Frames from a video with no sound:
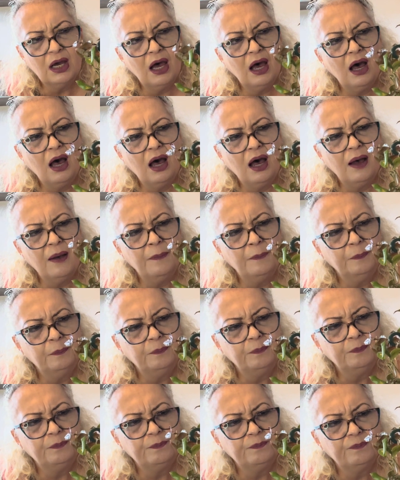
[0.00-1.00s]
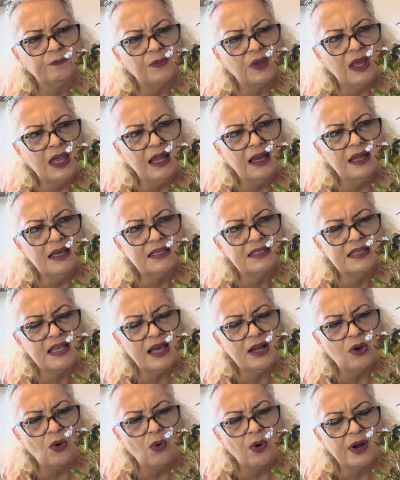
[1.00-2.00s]
um, in
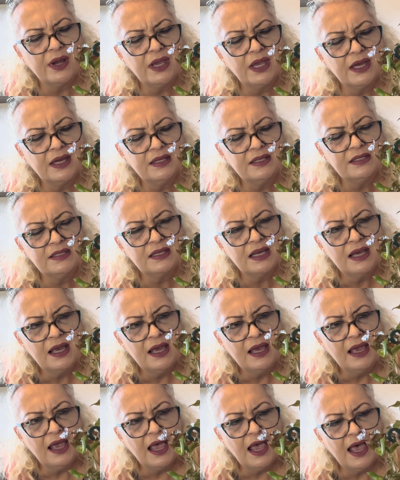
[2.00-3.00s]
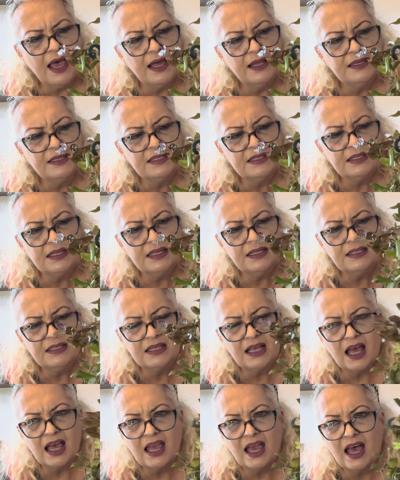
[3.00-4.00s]
Lixian Orchids. And
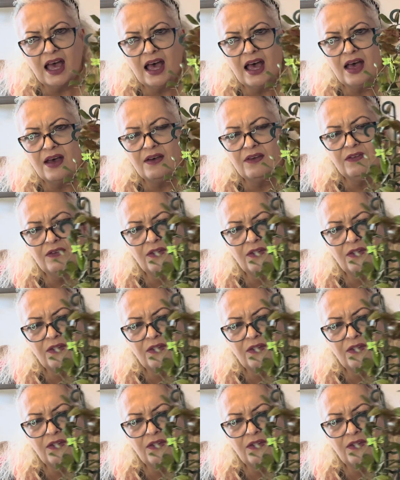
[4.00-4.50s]
since I have